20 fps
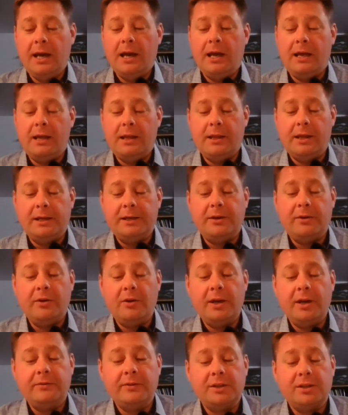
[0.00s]
they do
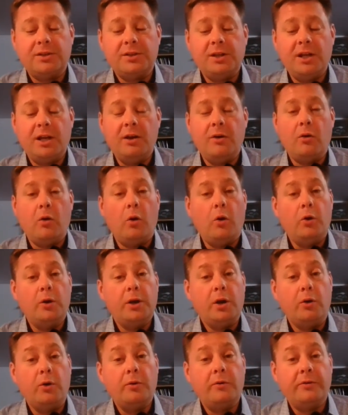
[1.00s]
not even see
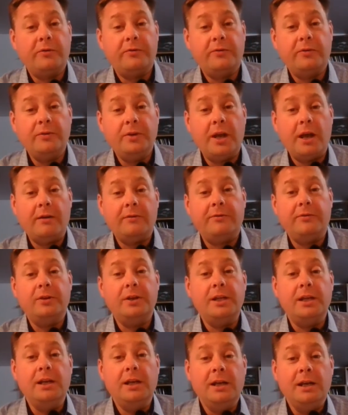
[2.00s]
or yet
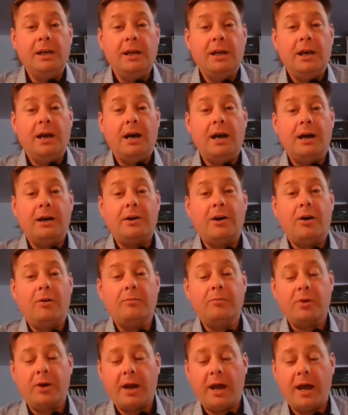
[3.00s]
fully
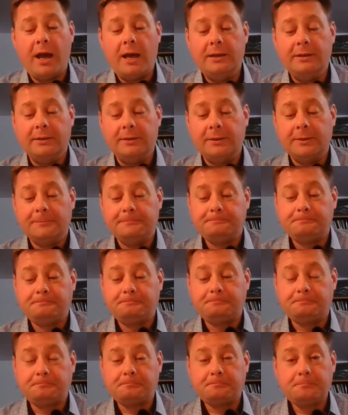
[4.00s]
comprehend.
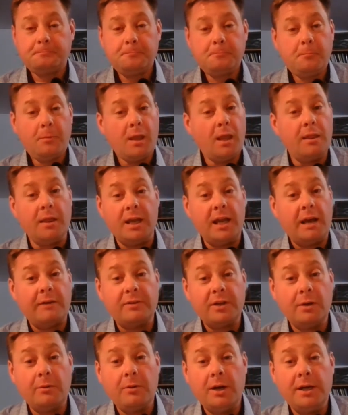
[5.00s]
They
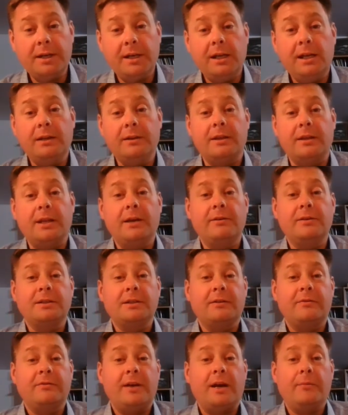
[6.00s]
have no idea that there is
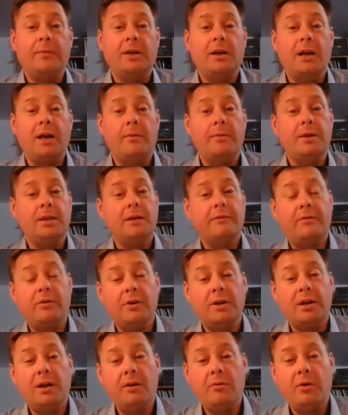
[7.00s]
a famine coming. They've
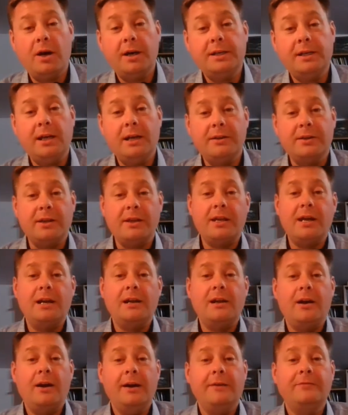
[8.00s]
got no idea that their
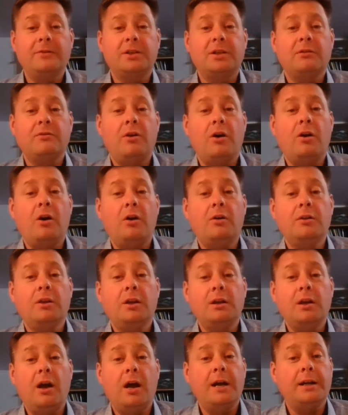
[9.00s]
lives are on
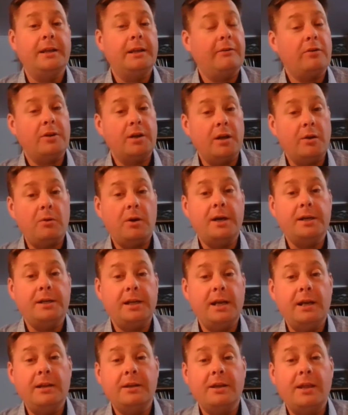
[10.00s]
the line. They've got no
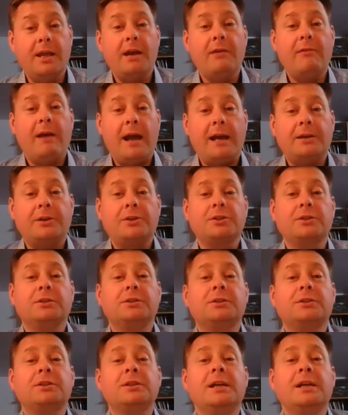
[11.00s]
idea that their
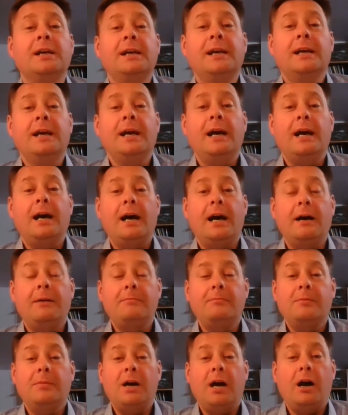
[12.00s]
actions
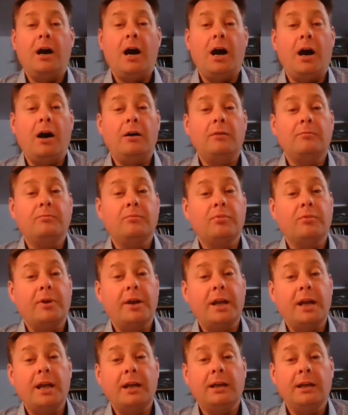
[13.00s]
are
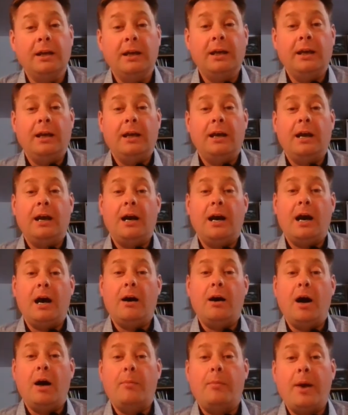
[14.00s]
bringing
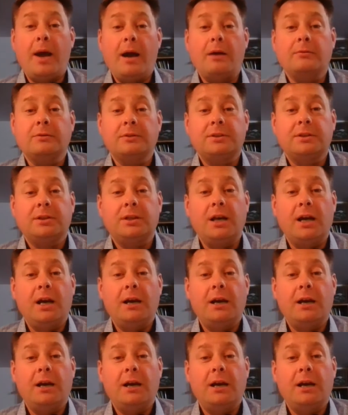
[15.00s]
about